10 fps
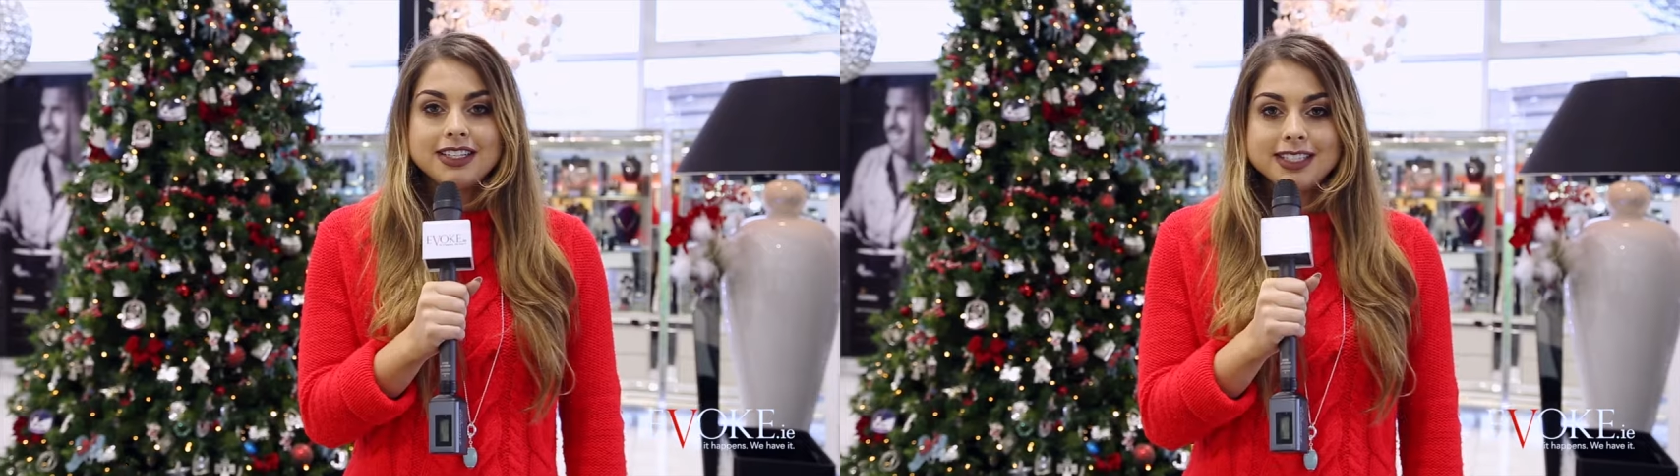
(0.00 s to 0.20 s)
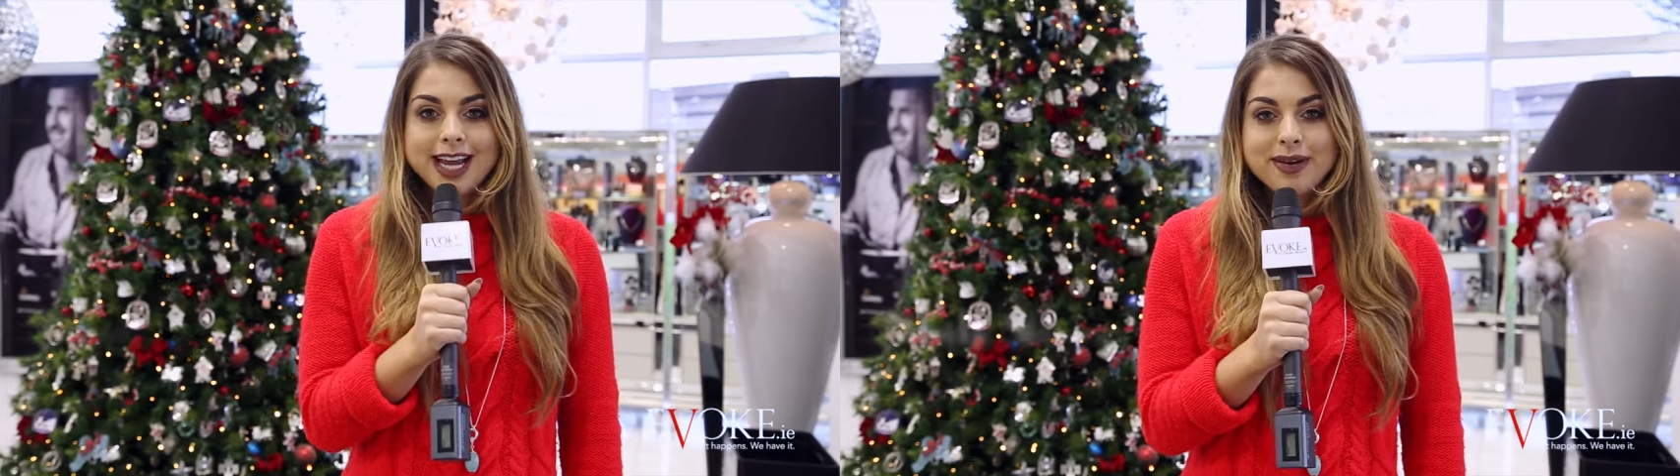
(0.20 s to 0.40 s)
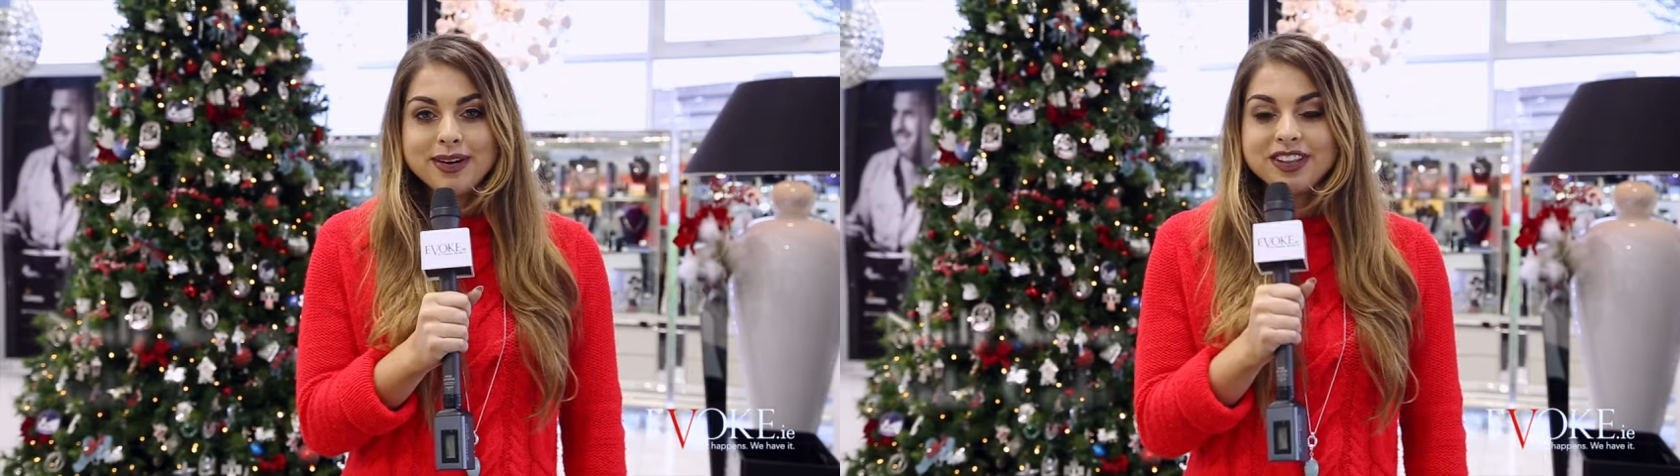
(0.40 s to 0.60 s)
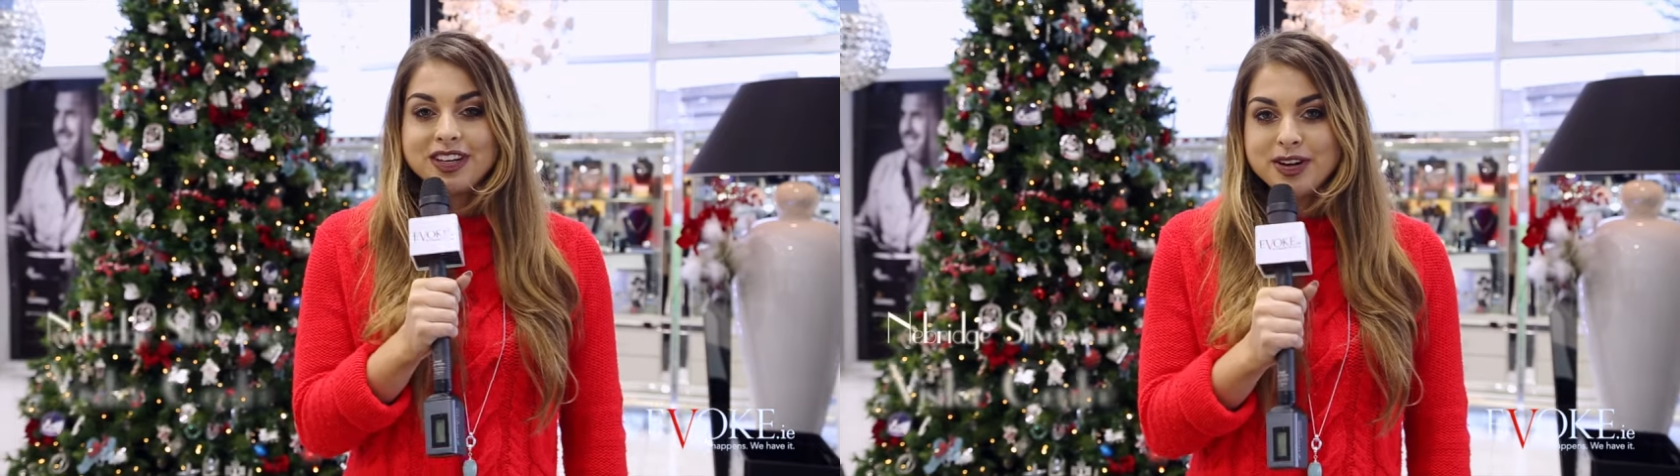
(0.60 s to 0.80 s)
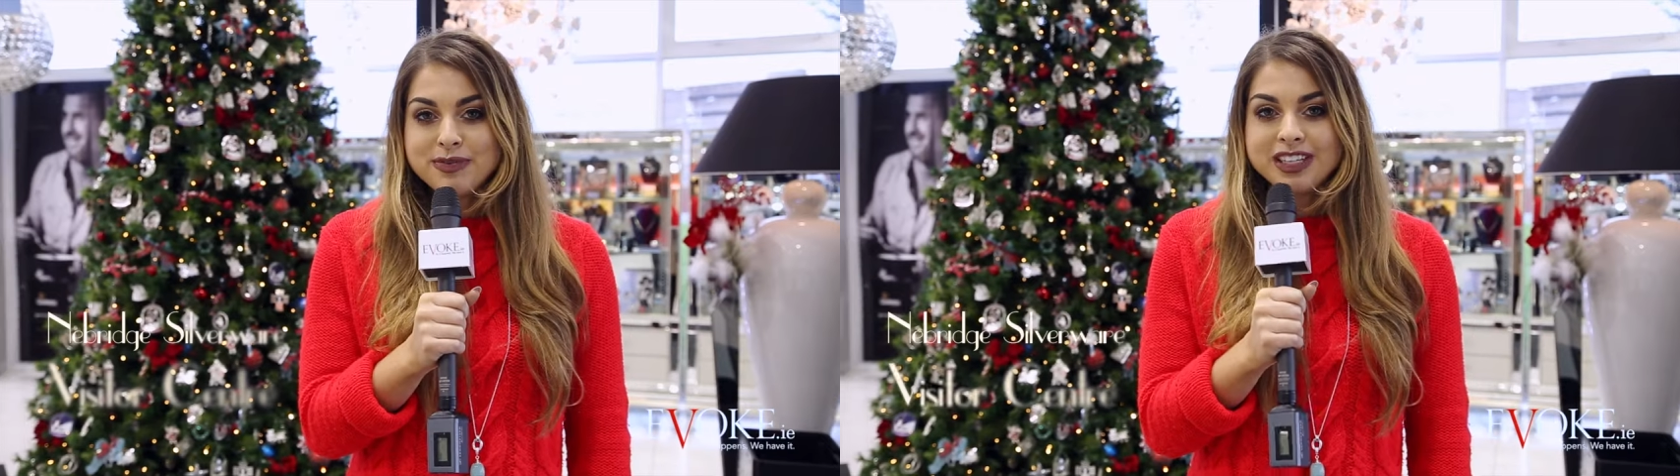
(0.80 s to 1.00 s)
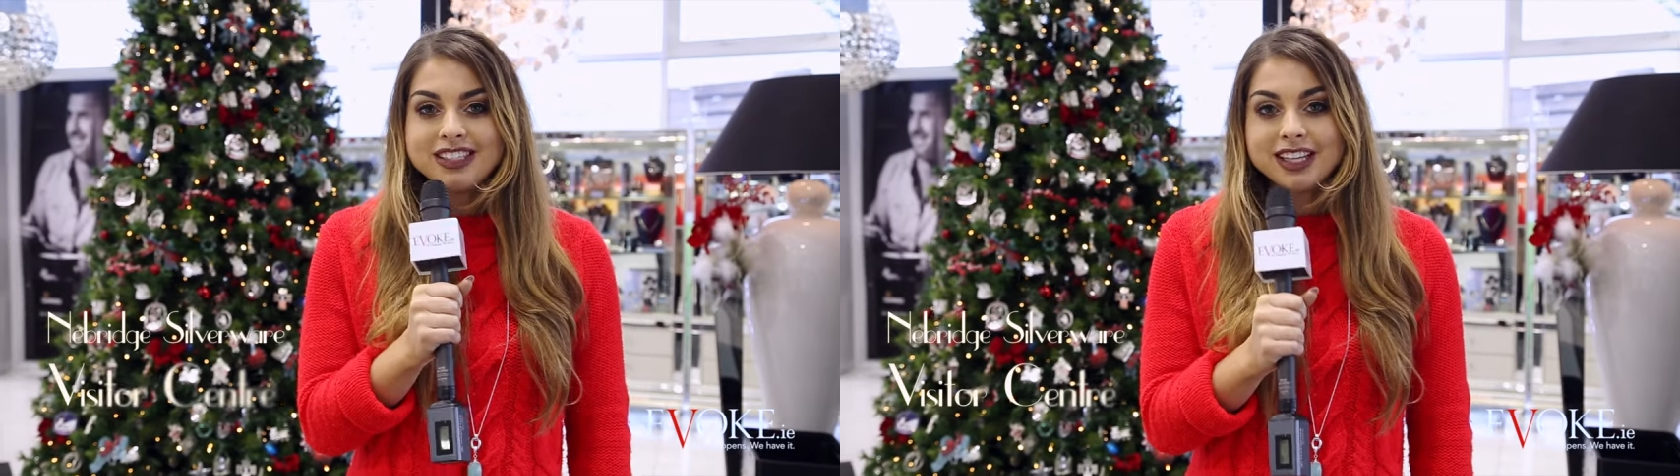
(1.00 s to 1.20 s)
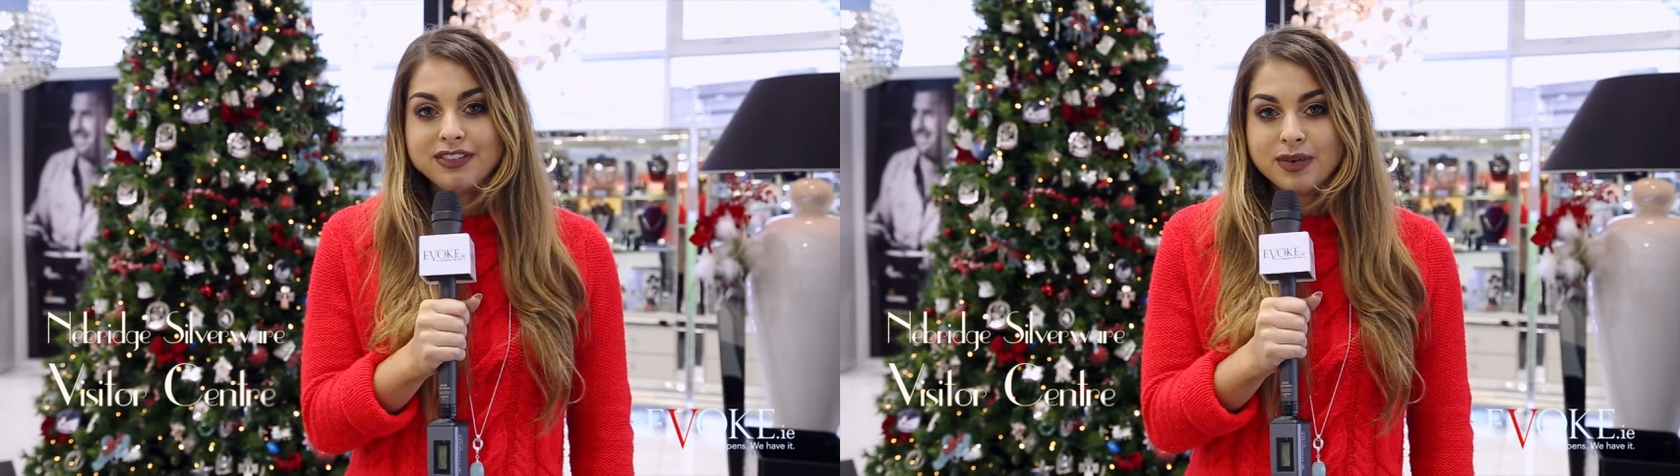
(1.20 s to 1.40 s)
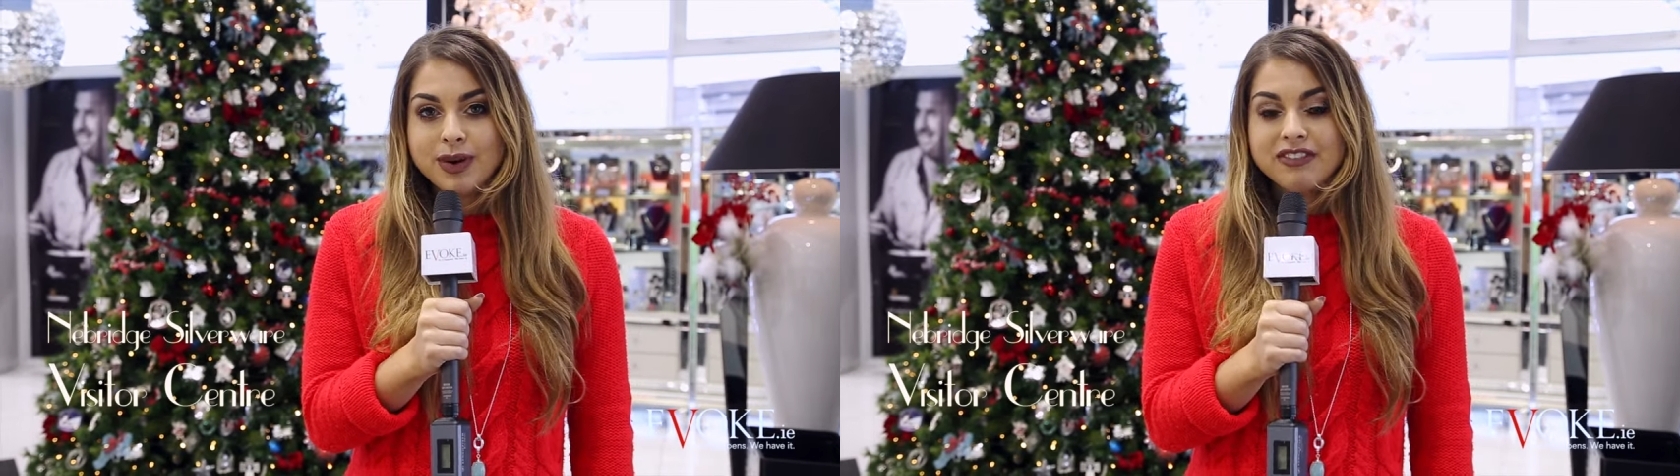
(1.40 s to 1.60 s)
Today we're at the Newbridge
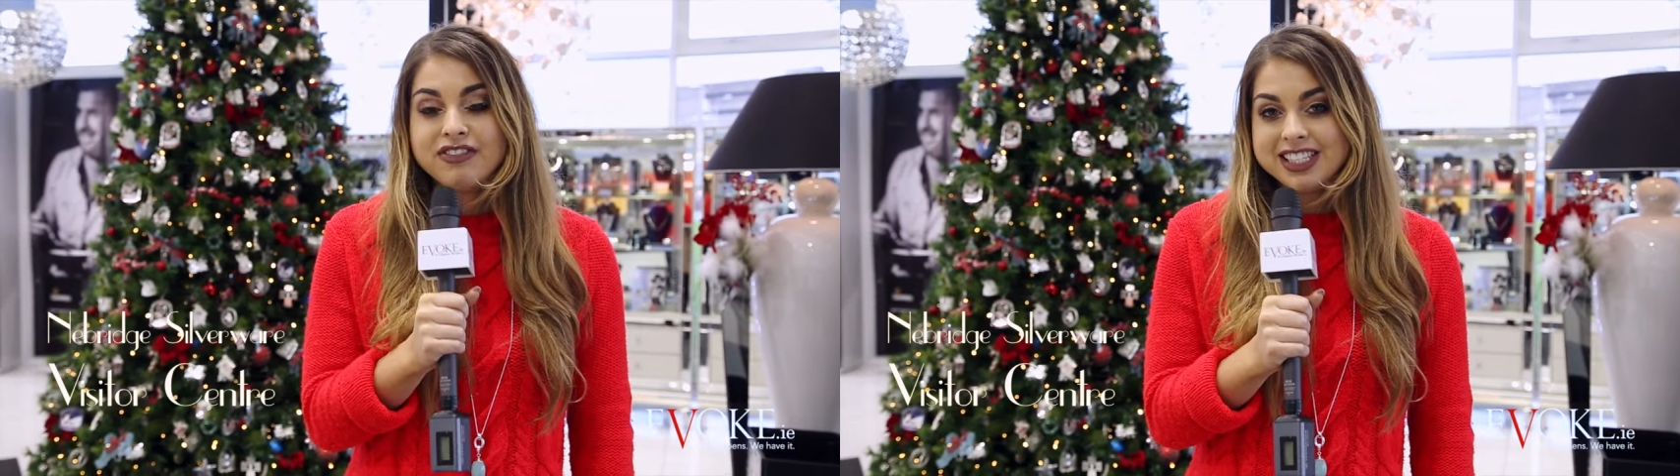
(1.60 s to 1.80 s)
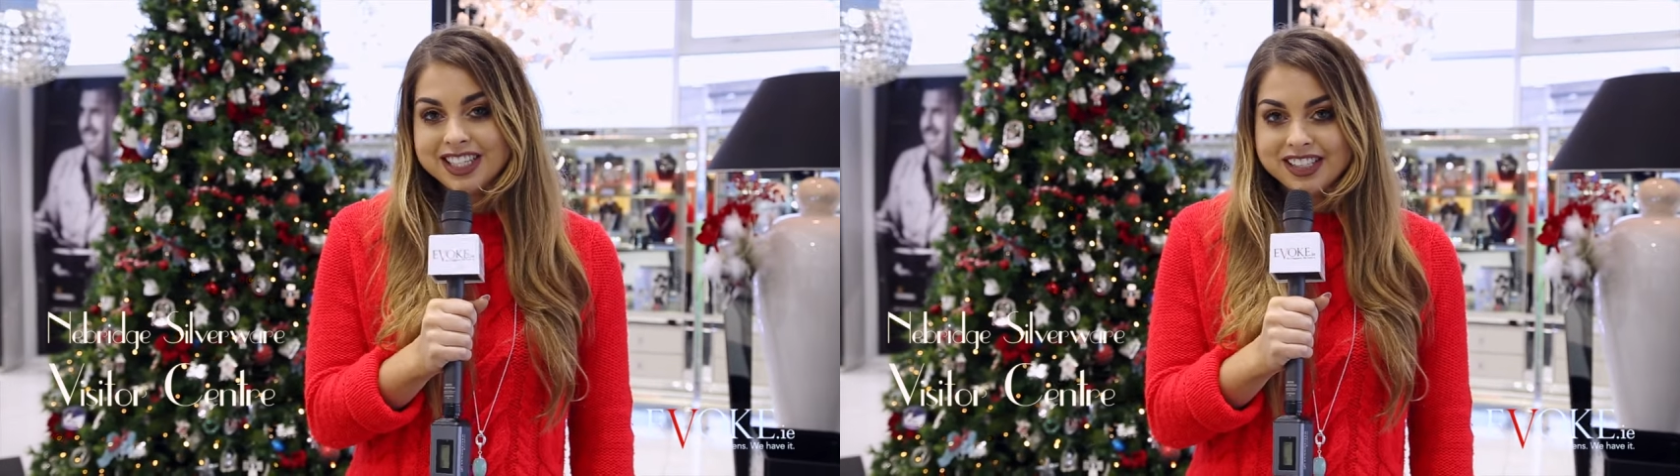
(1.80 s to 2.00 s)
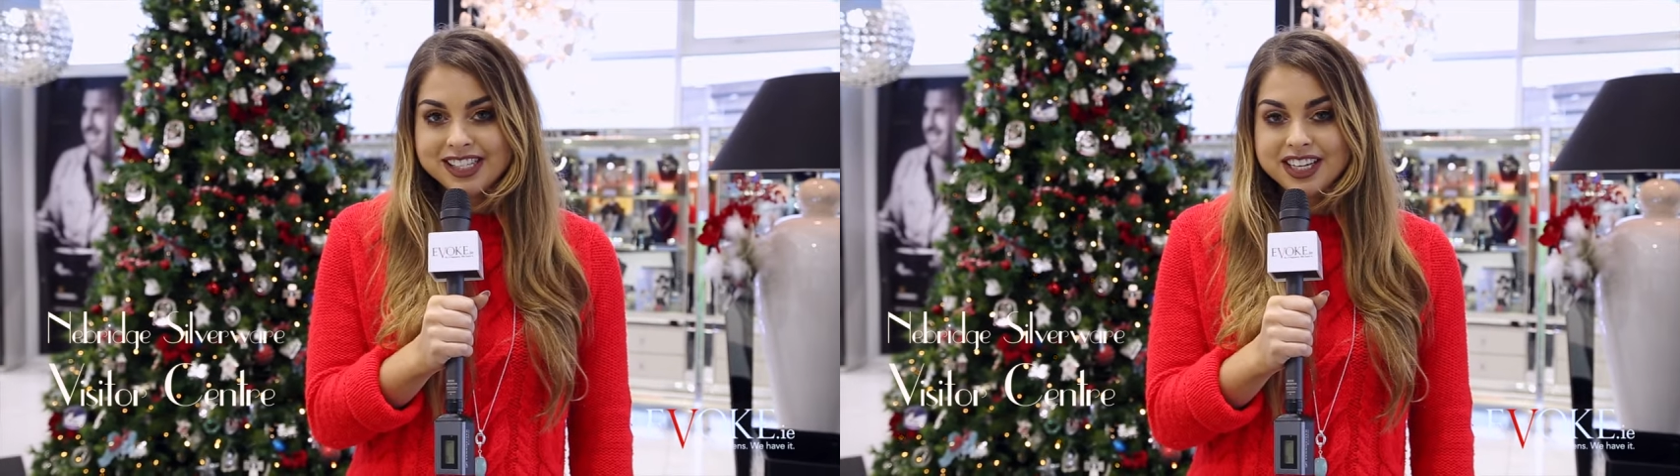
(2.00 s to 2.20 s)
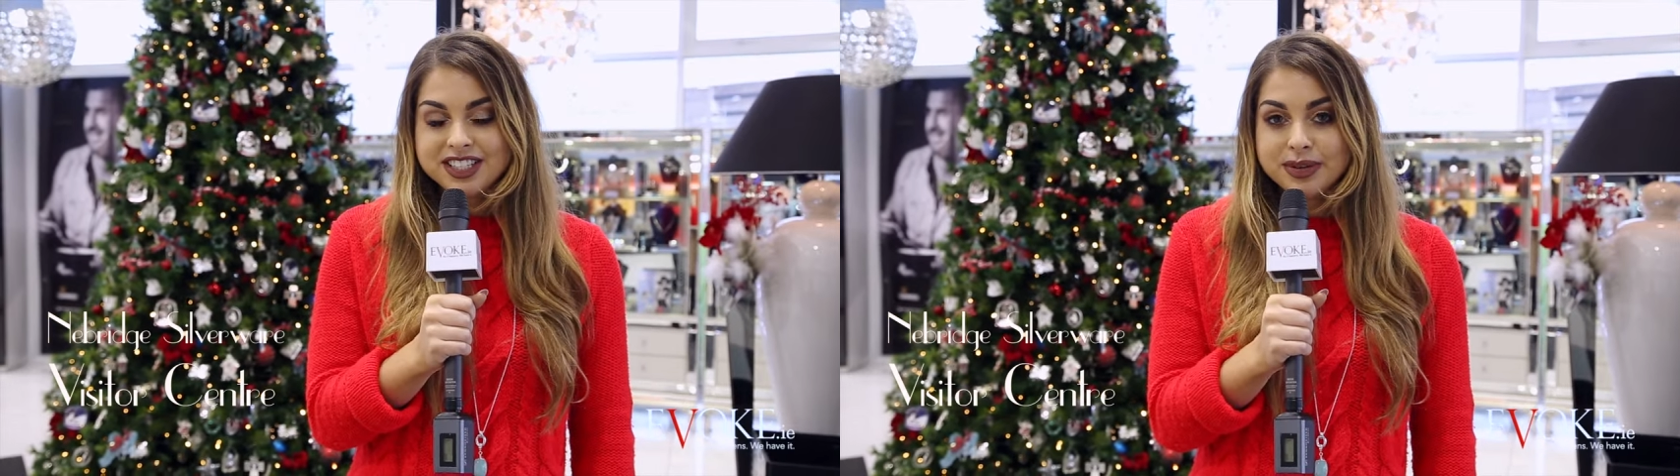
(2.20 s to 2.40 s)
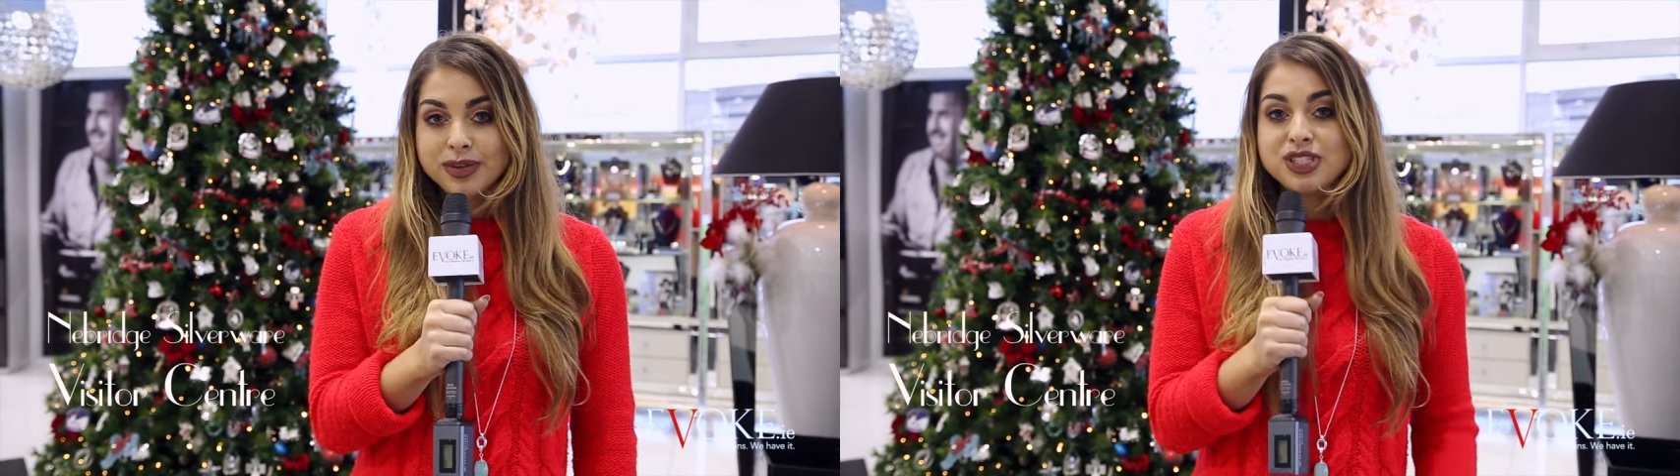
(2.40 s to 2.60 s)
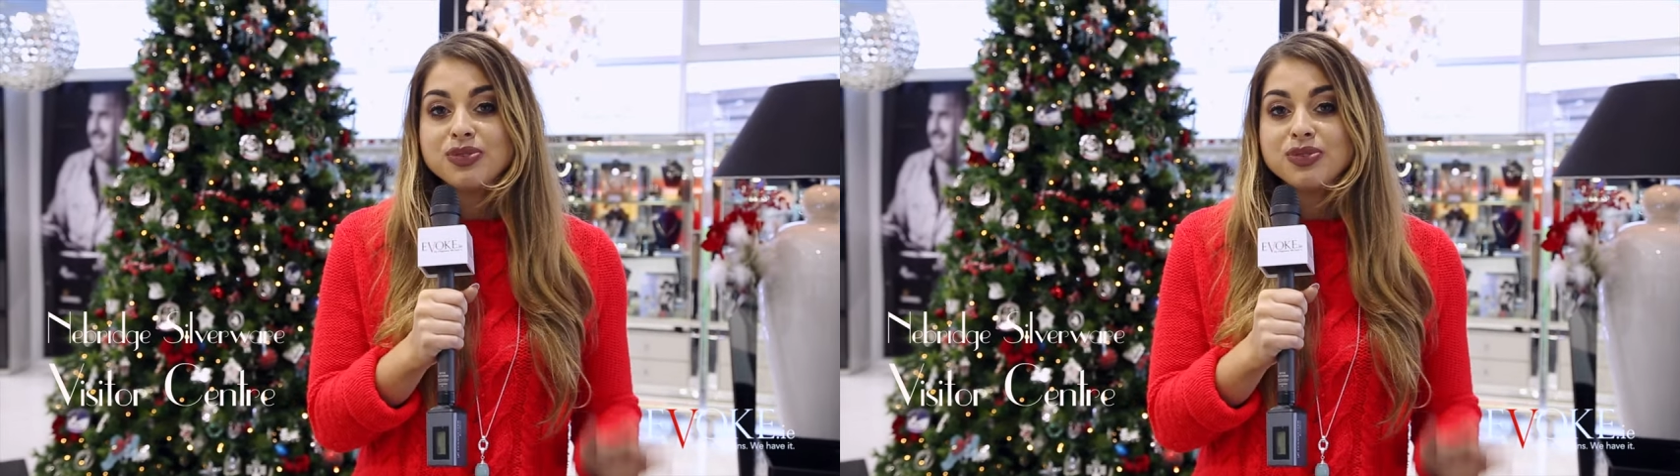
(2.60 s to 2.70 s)
Silverware Visitor Centre,